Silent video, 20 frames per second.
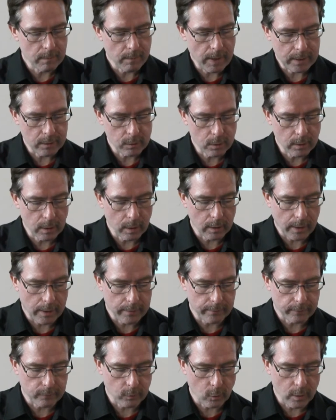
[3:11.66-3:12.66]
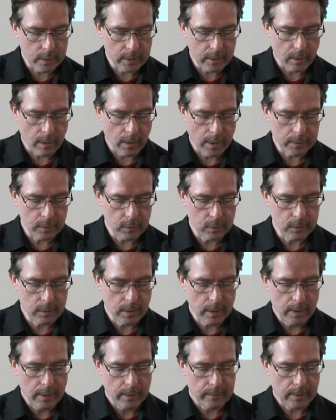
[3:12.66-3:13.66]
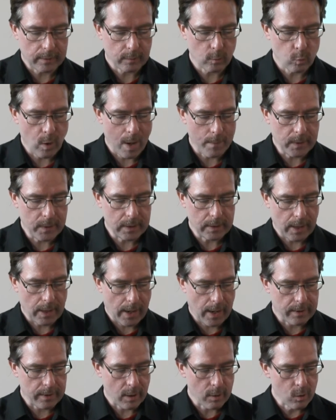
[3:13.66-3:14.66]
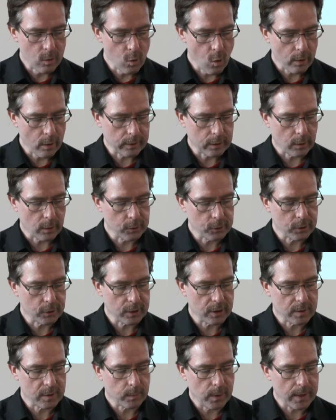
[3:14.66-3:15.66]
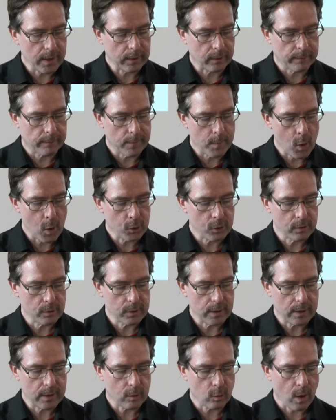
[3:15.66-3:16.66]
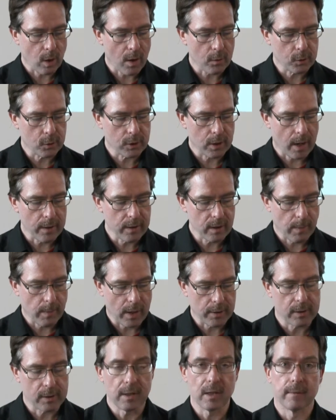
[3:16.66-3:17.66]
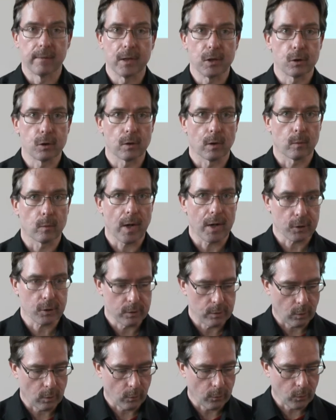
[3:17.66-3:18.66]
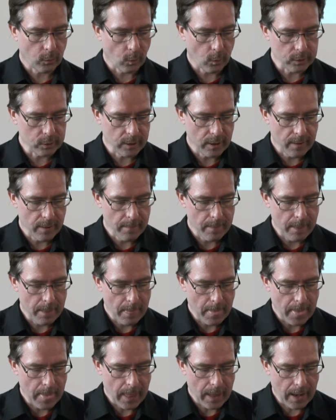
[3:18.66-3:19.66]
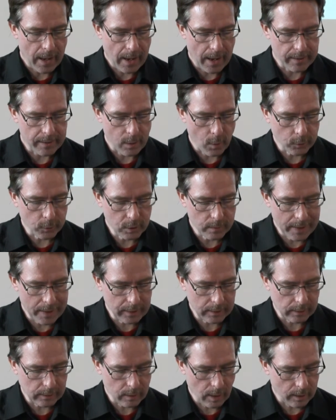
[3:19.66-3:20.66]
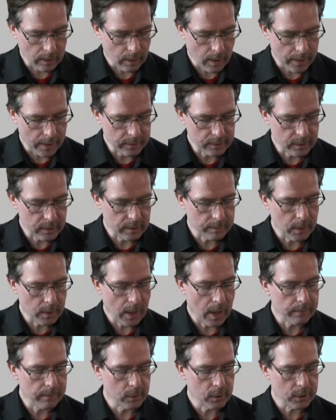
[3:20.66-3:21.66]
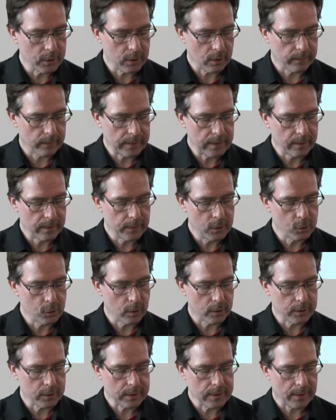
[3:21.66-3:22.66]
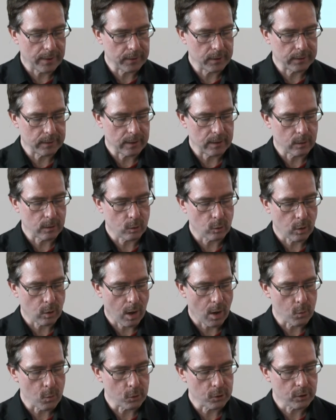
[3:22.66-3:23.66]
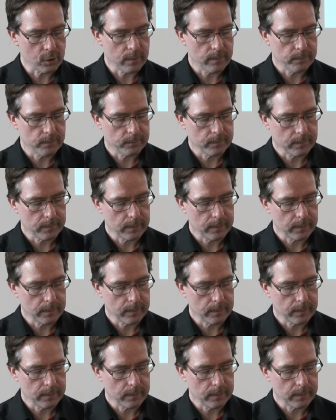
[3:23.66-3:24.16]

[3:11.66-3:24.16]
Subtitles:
him, MacDougall and Freud argued that the rapid and non-conscious spreading of emotions in crowds undermines individual rational thought and automatically aligns the behaviors of individuals gathered in crowds.